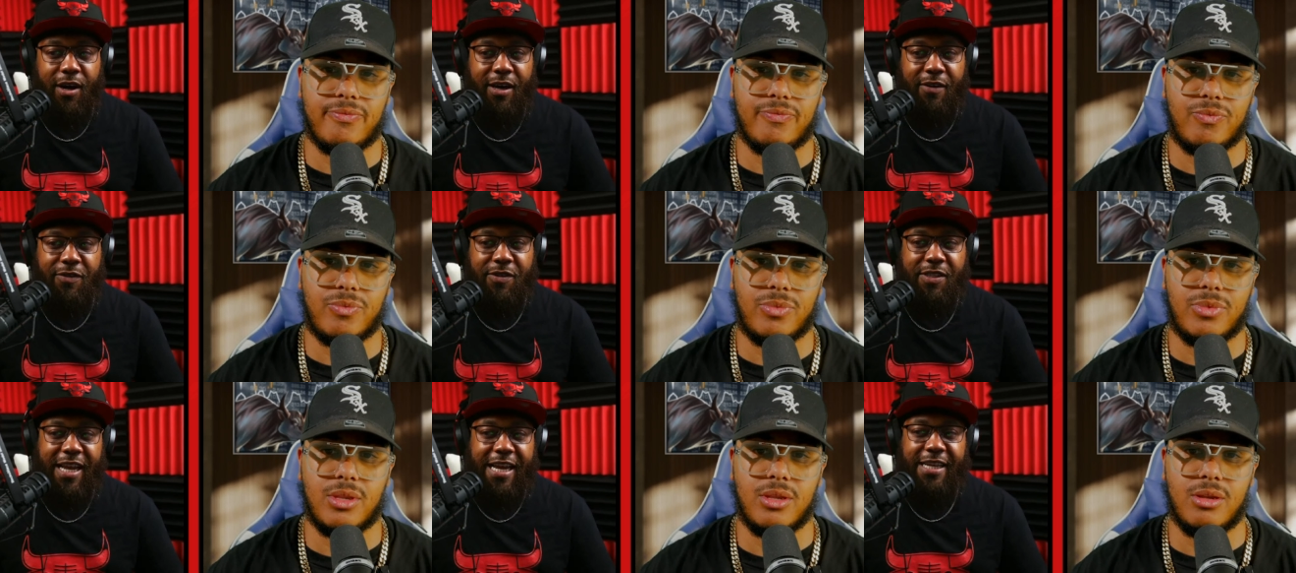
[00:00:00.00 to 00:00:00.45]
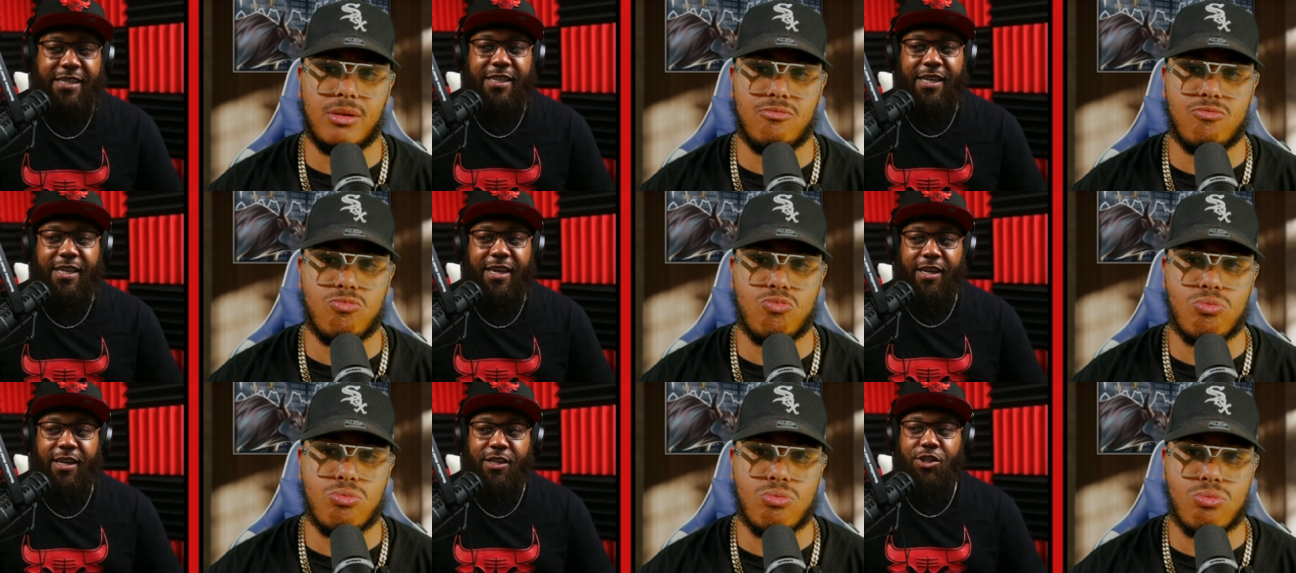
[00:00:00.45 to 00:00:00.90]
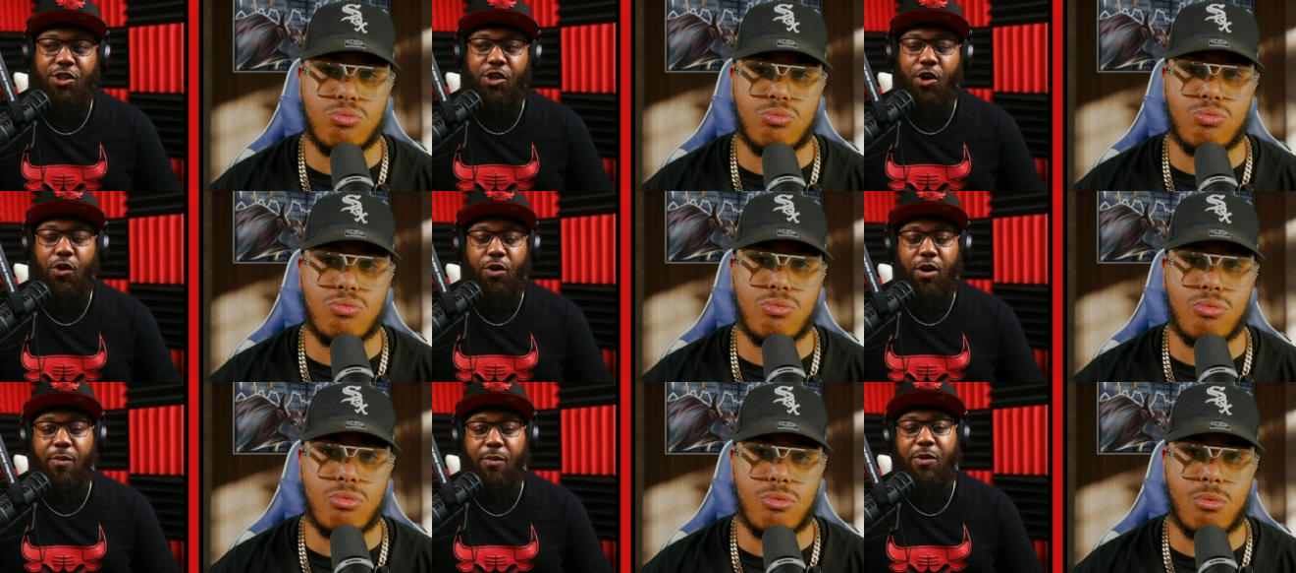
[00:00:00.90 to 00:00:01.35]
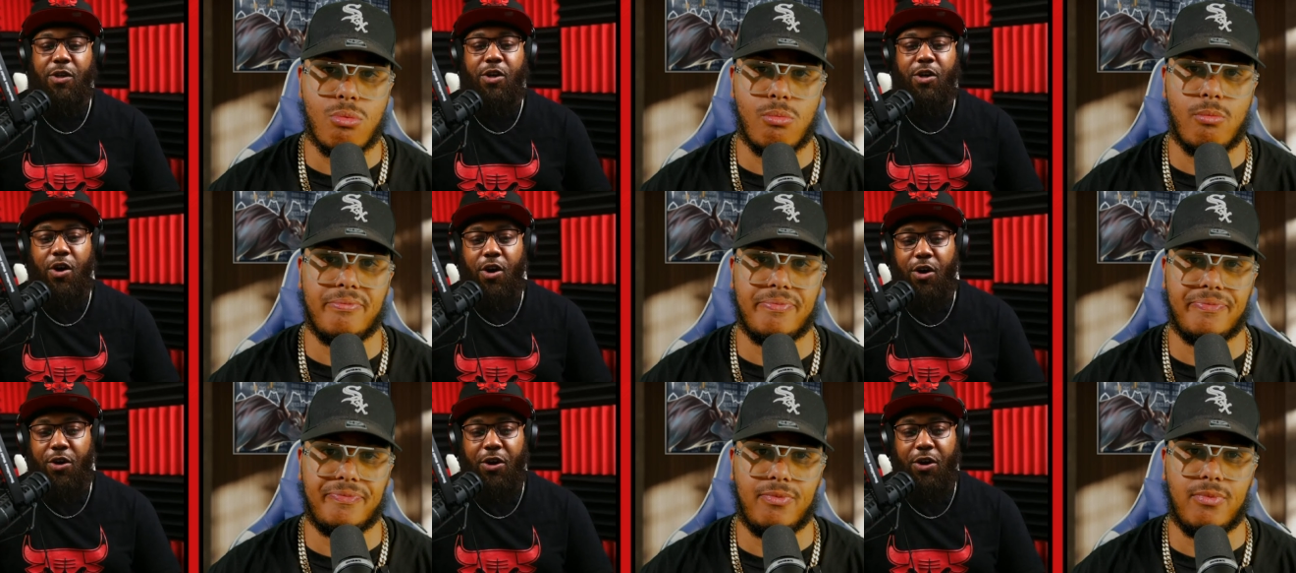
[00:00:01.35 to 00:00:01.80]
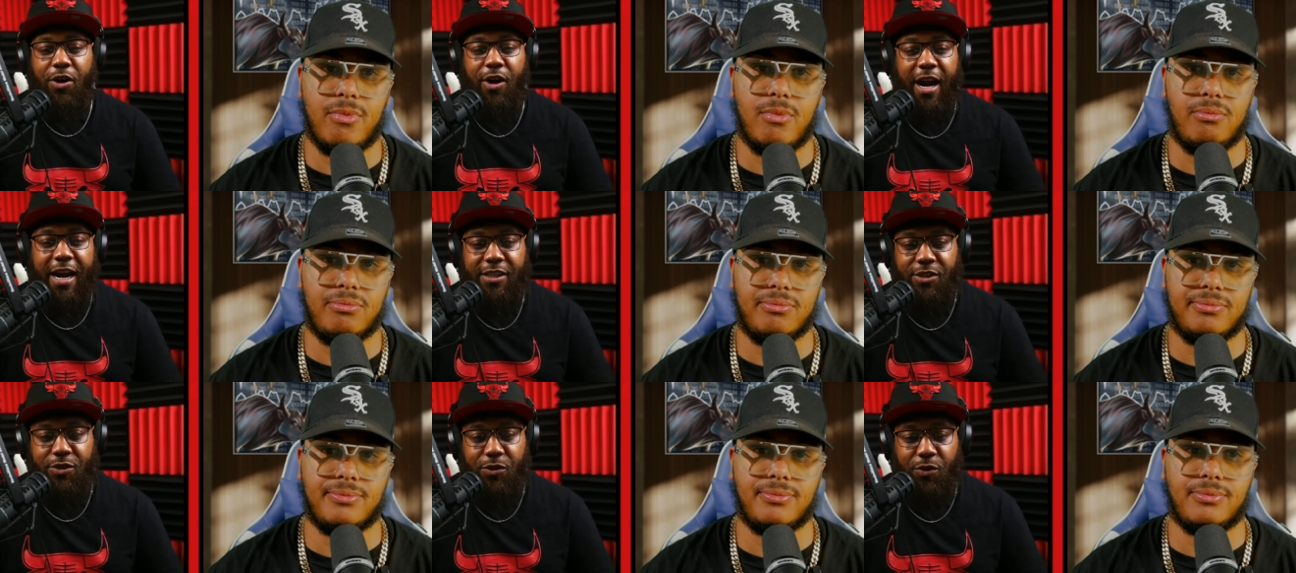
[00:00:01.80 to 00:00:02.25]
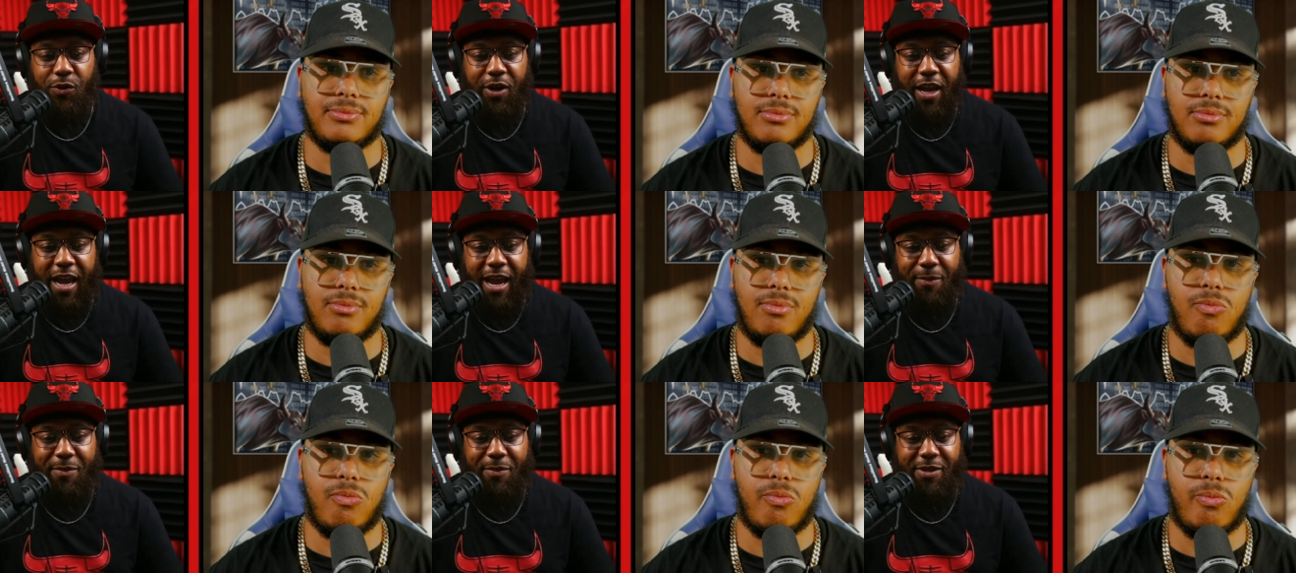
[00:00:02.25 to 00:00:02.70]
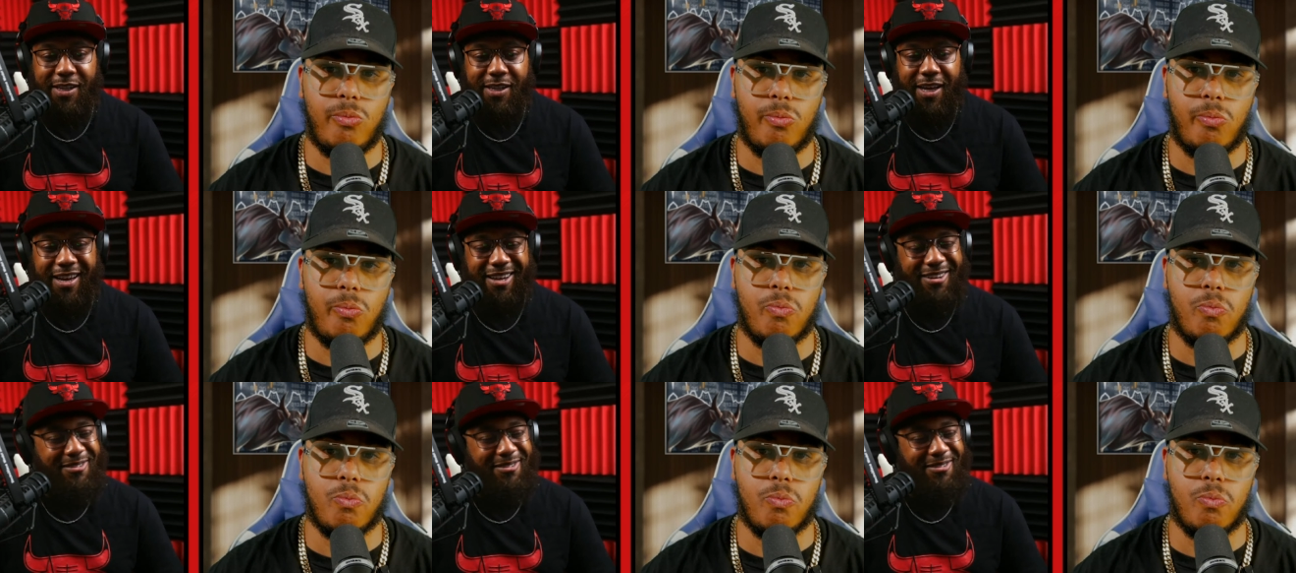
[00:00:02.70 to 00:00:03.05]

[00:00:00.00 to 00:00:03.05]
Speaker 1: if Stacey King showed up to call your high school game, it's like